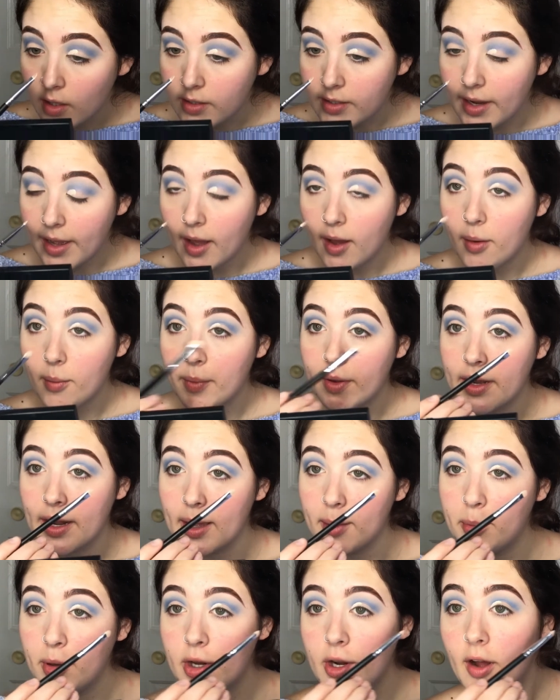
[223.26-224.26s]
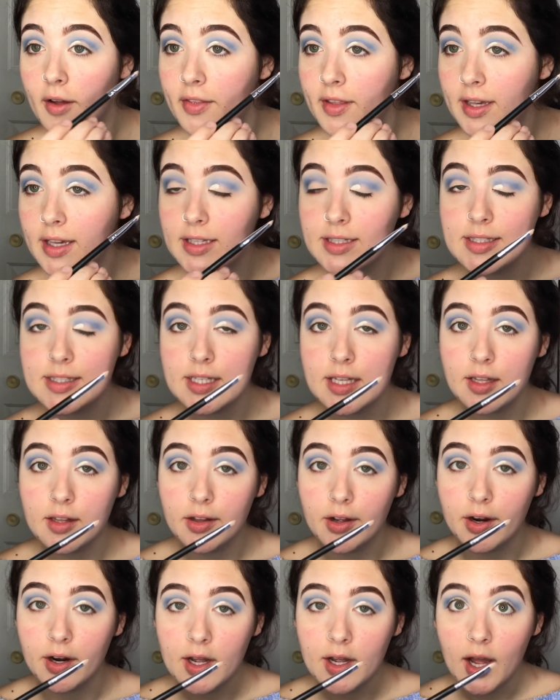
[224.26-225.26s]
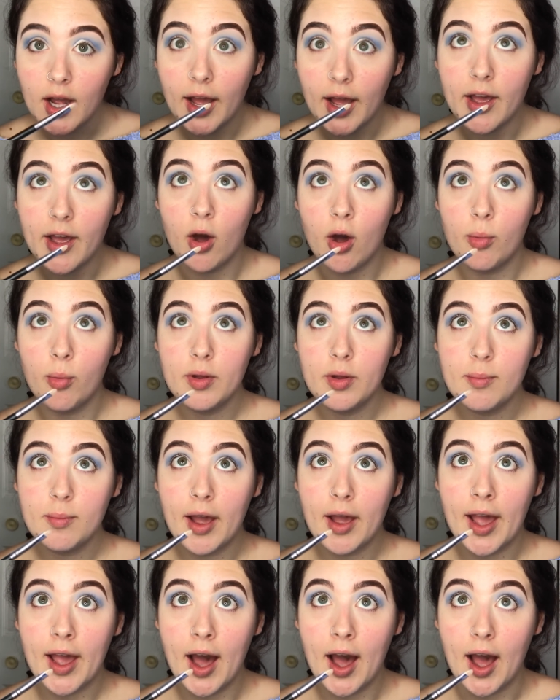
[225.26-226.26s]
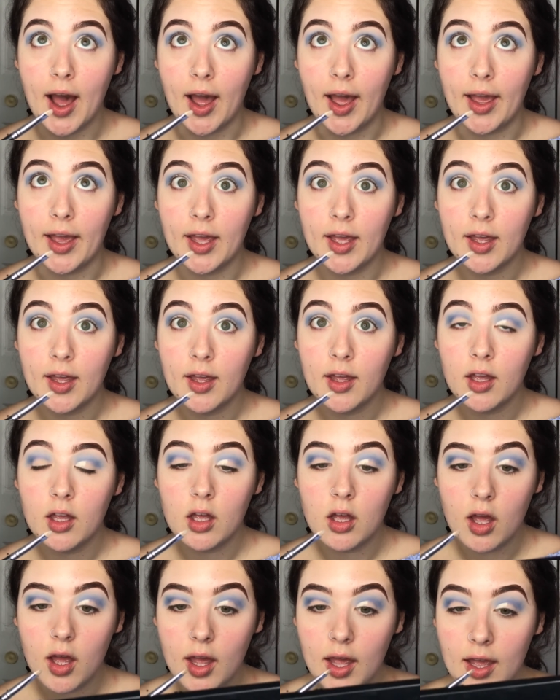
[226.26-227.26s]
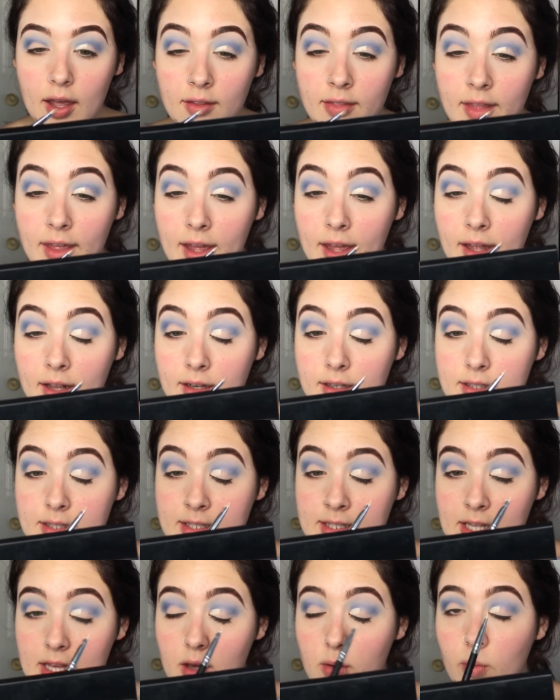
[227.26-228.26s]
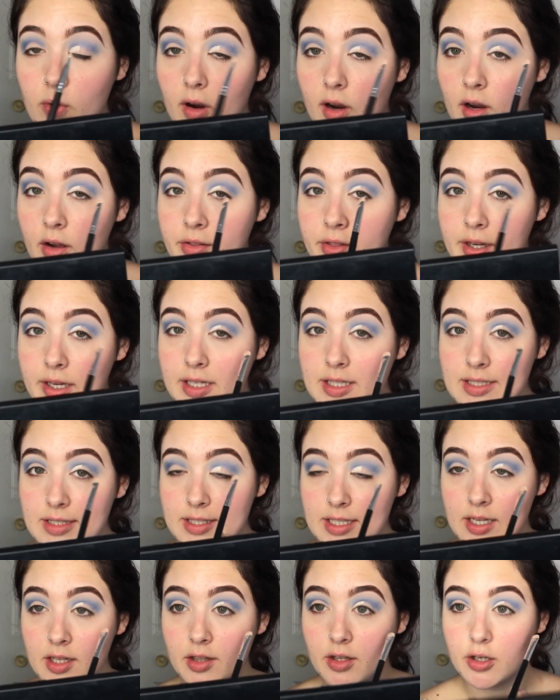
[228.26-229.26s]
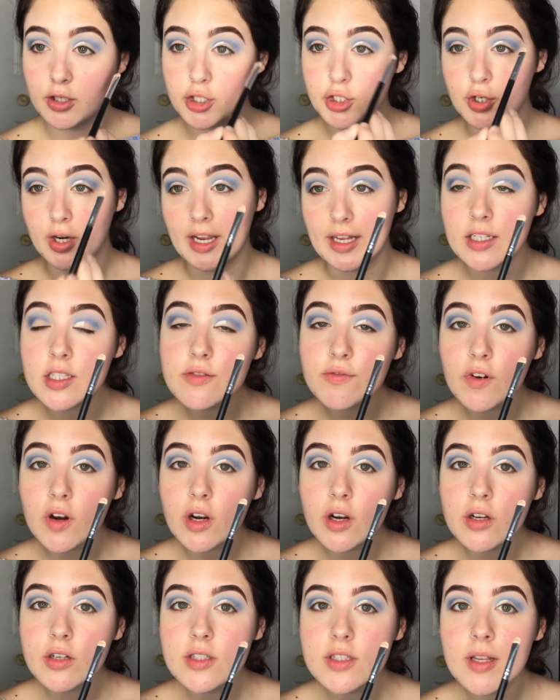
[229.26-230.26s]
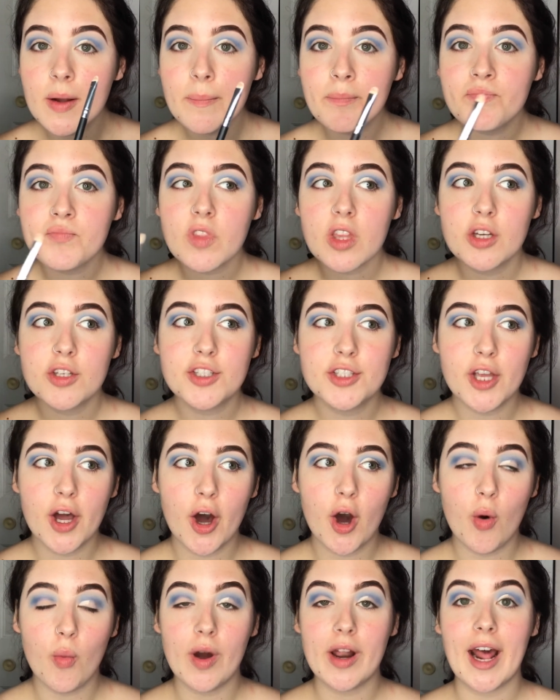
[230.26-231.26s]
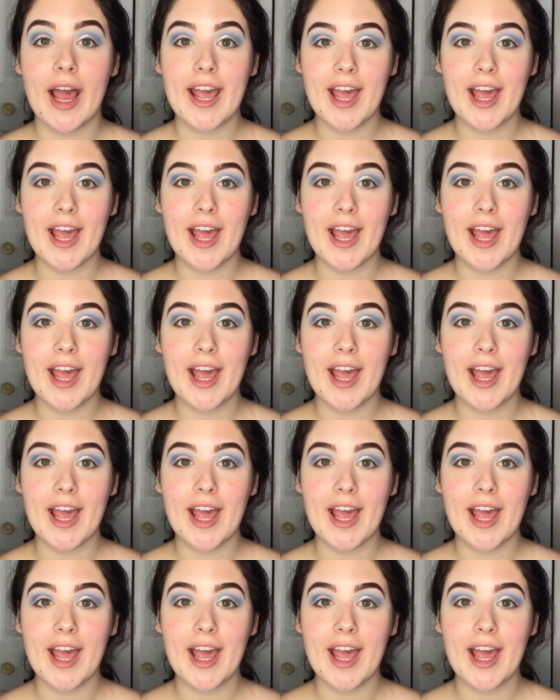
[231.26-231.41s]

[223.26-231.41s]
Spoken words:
Now, when I put on the concealer, I open my eye and then see where the concealer transfers. So when